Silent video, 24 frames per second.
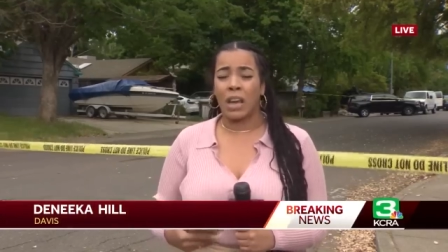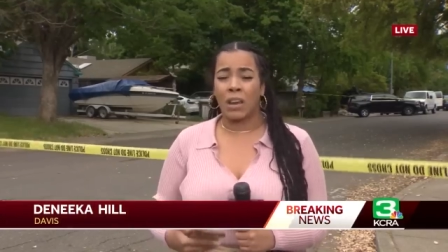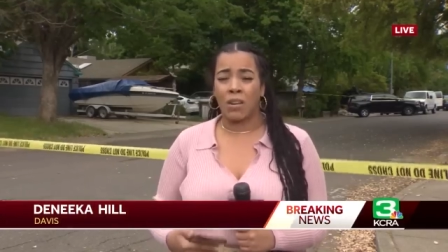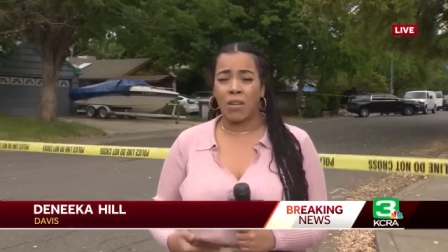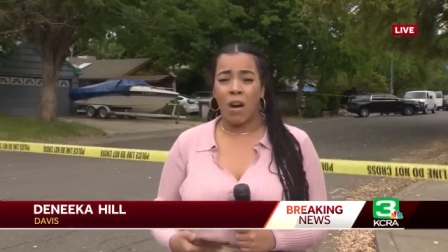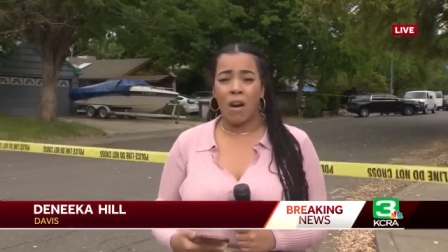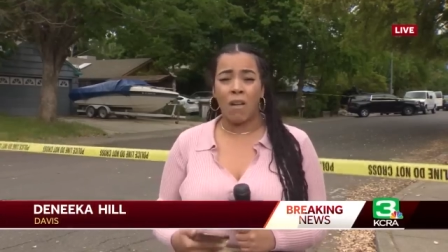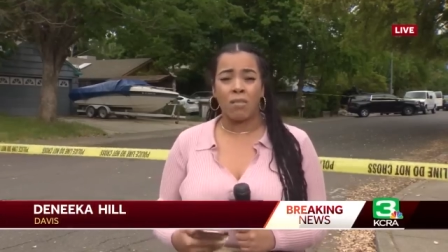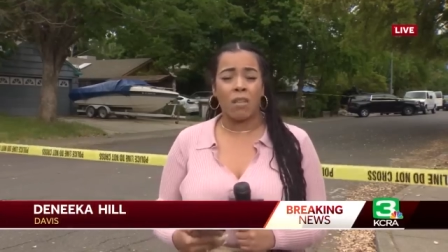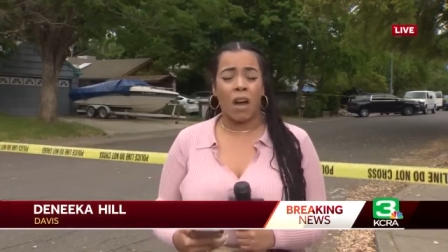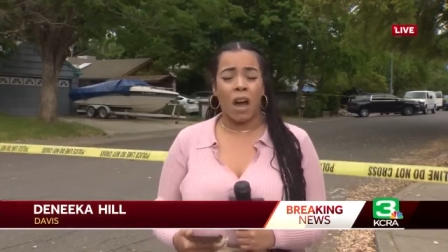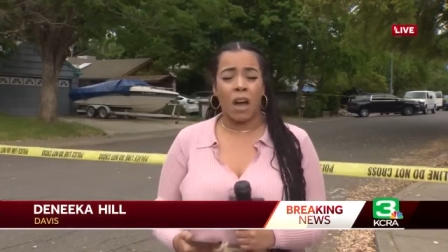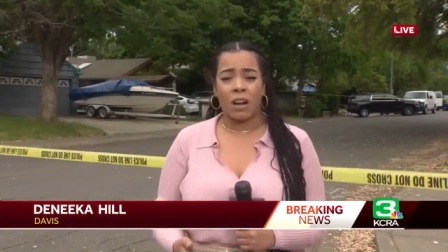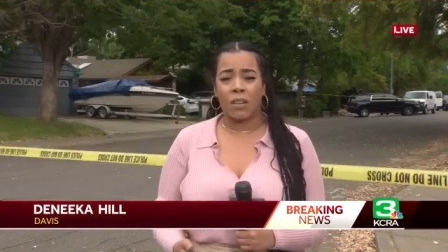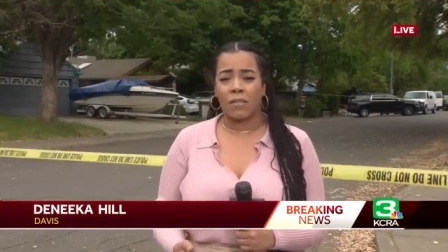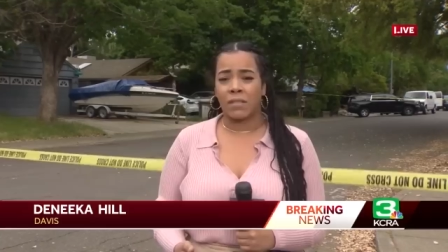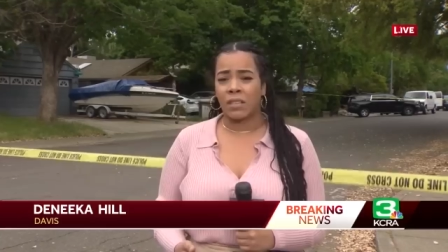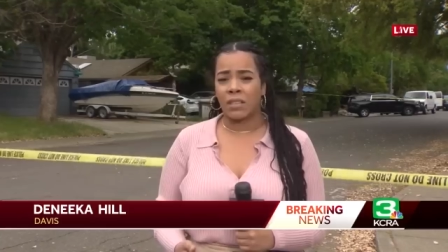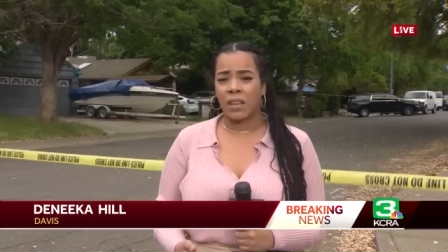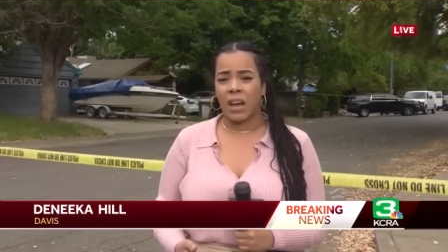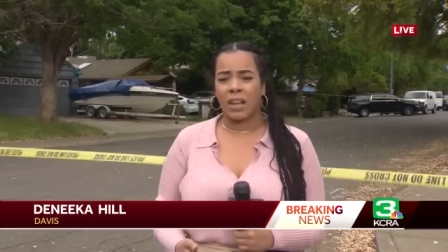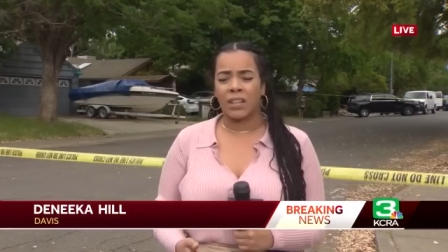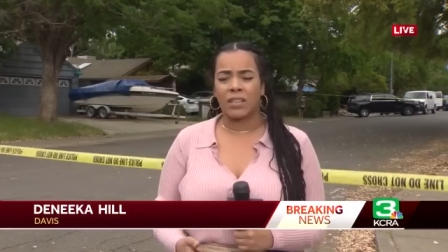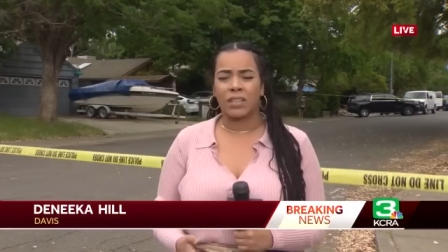in our line of
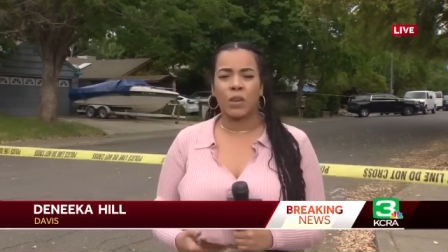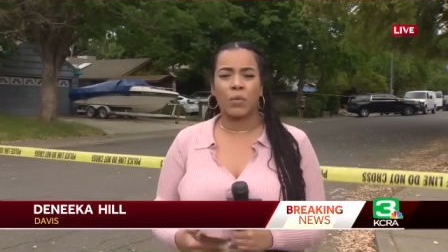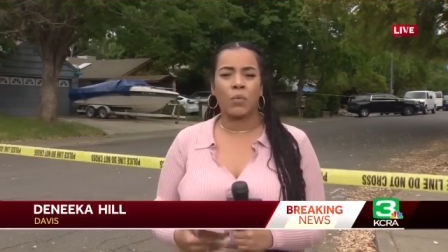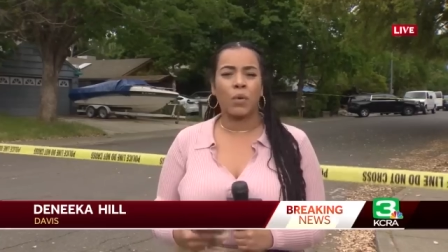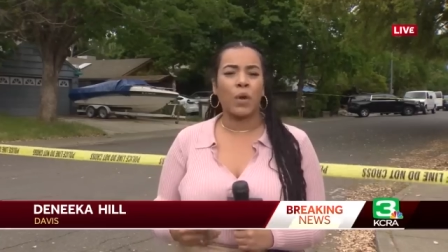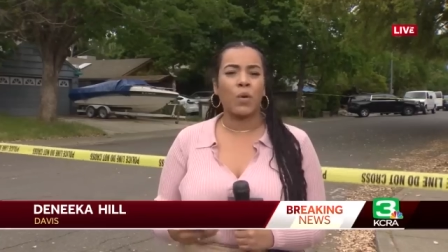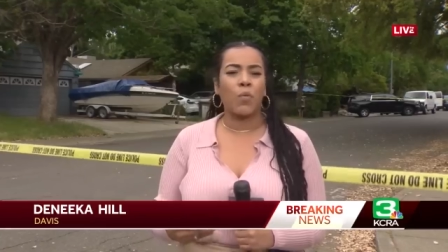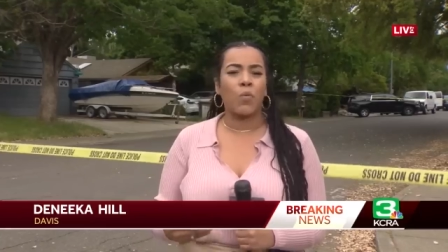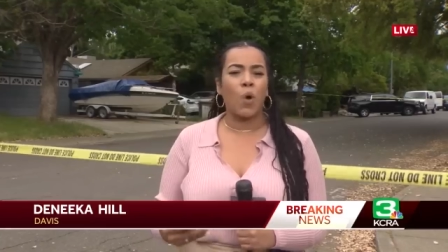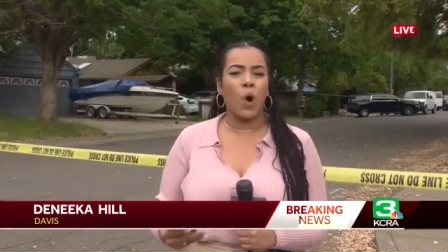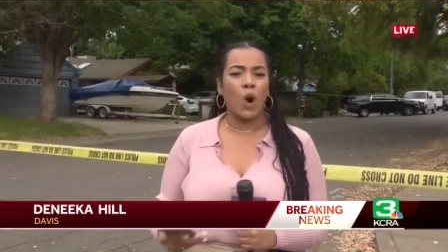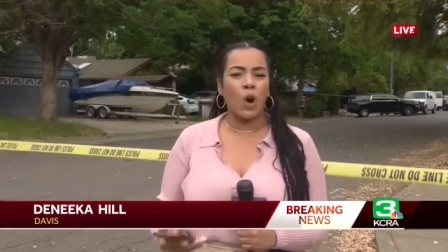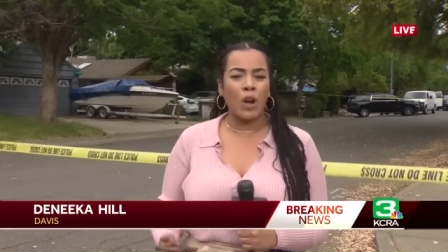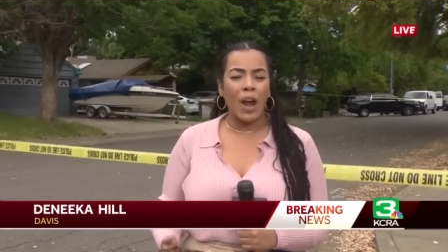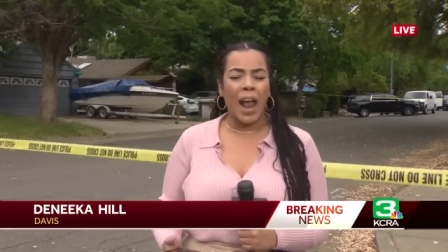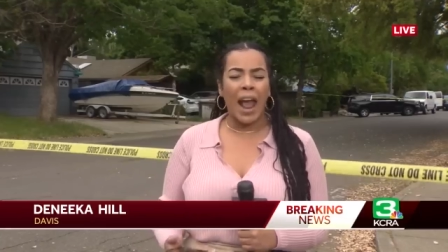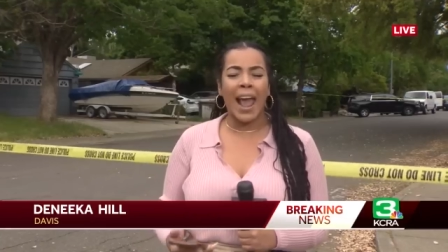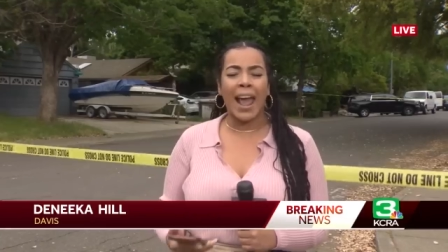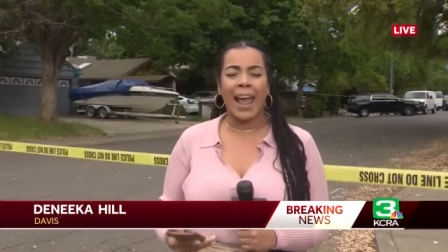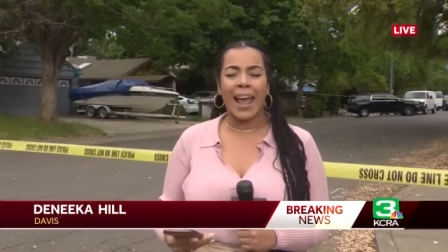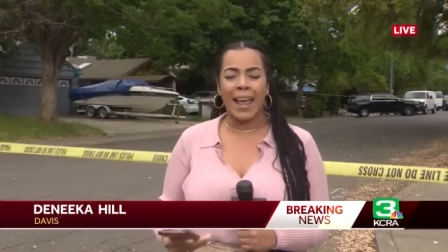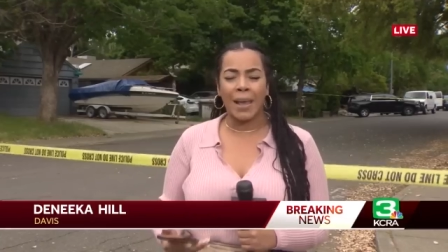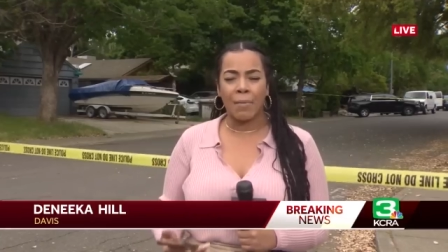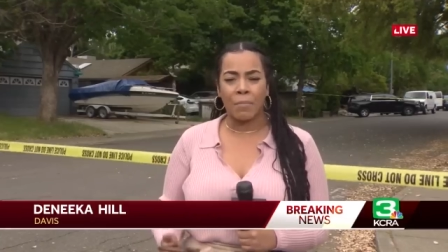sight, so we weren't
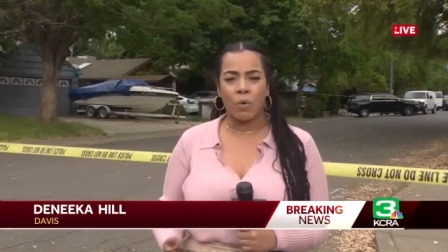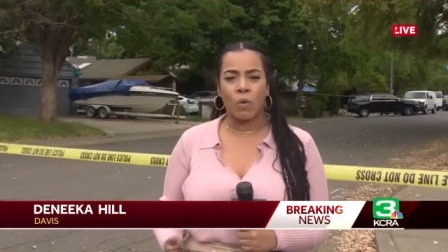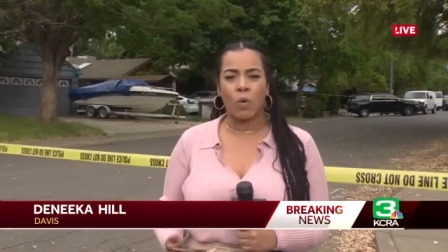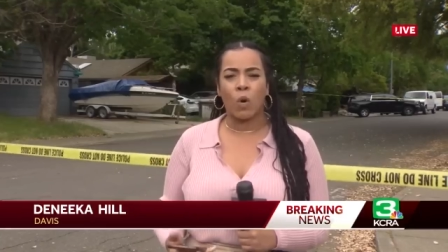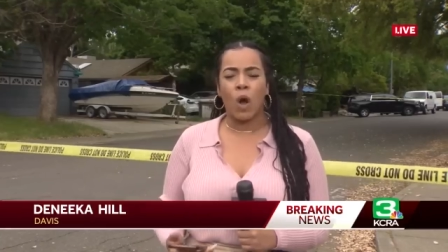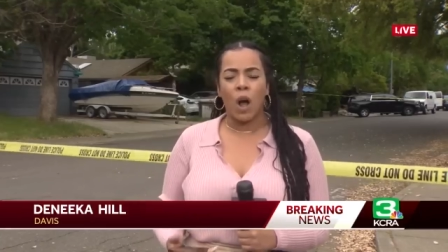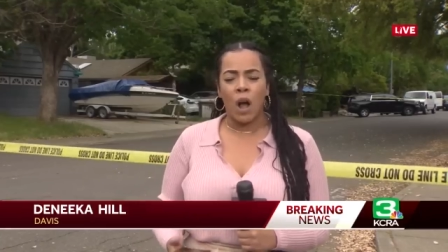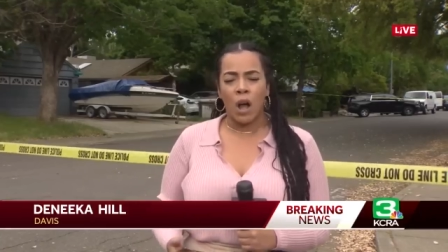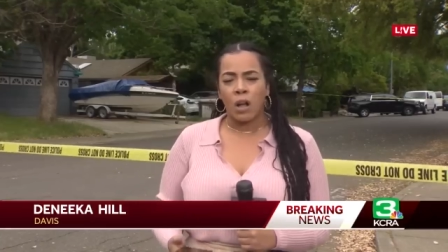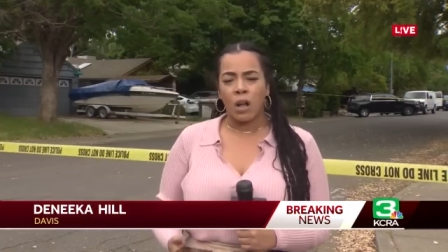able